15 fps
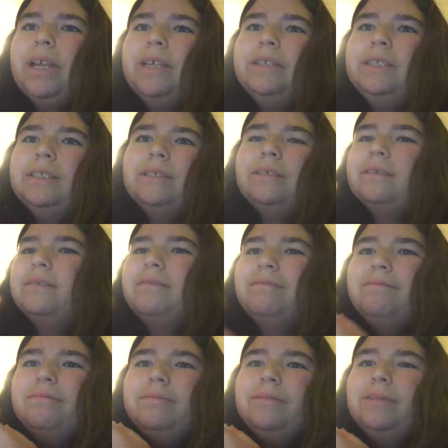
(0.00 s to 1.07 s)
I just
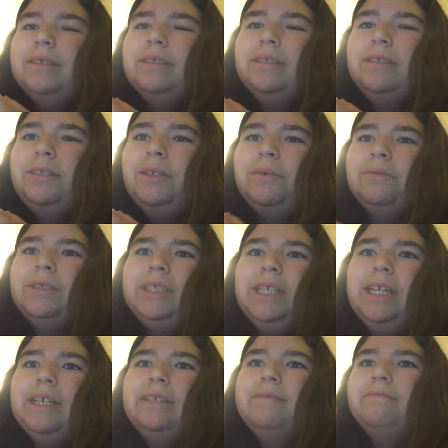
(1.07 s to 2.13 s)
don't
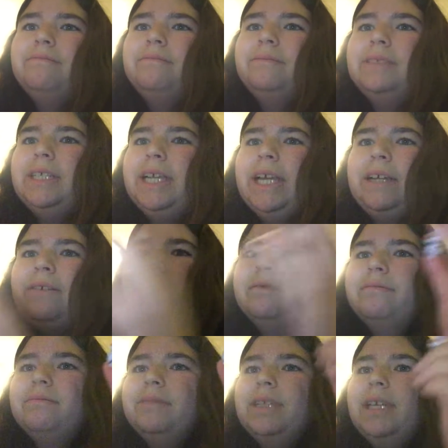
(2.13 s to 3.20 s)
see it at all.